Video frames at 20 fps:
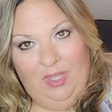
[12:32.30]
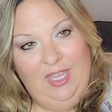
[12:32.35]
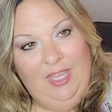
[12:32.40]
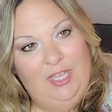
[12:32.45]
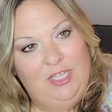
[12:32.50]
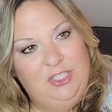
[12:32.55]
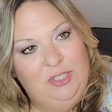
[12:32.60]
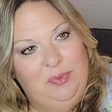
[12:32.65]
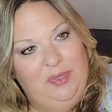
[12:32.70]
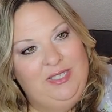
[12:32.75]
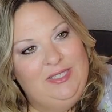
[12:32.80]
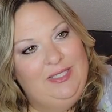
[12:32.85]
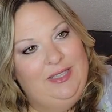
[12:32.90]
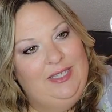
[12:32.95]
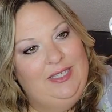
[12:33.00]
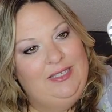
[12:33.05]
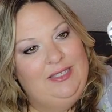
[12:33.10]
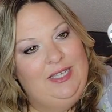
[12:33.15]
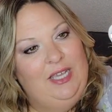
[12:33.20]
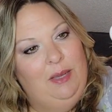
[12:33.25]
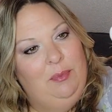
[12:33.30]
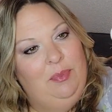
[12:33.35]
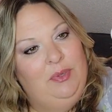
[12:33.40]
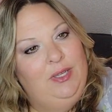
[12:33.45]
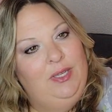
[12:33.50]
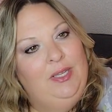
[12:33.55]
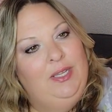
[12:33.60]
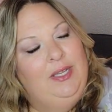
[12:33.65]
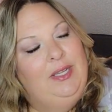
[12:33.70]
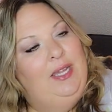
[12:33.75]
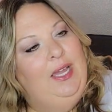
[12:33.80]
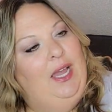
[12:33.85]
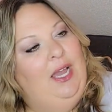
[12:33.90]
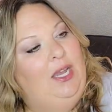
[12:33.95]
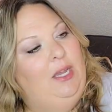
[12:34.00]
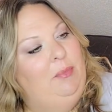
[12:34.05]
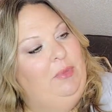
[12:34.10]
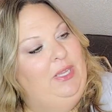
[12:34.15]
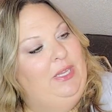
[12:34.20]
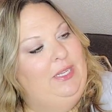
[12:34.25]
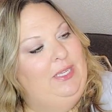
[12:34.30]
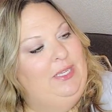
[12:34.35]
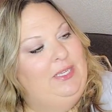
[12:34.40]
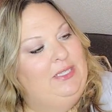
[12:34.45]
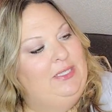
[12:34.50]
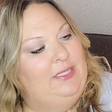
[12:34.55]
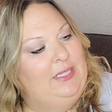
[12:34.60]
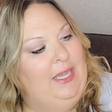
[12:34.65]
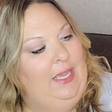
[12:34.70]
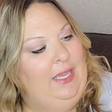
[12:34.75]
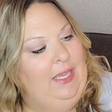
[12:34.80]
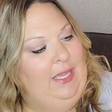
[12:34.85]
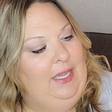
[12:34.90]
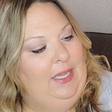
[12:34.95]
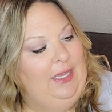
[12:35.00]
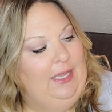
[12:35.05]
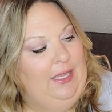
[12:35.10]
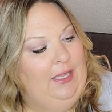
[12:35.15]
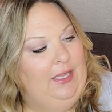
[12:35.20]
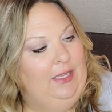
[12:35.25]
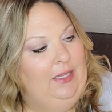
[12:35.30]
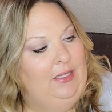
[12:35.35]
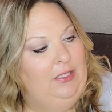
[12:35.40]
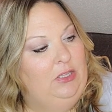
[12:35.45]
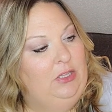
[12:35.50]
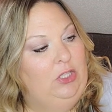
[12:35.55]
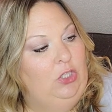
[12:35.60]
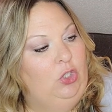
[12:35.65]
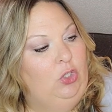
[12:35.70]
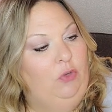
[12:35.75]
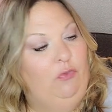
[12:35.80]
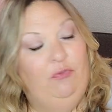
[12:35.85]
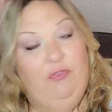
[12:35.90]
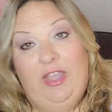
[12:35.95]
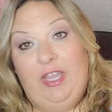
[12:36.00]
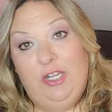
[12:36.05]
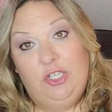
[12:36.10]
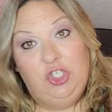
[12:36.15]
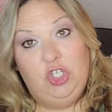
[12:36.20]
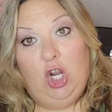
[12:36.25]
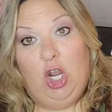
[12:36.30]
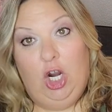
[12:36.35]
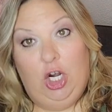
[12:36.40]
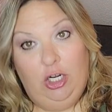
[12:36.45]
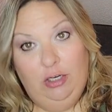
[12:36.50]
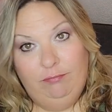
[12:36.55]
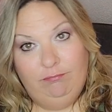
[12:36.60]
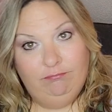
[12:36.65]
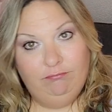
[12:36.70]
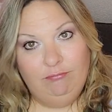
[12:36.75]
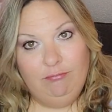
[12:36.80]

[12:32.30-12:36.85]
I also picked this up. Um, it is a little fake jar.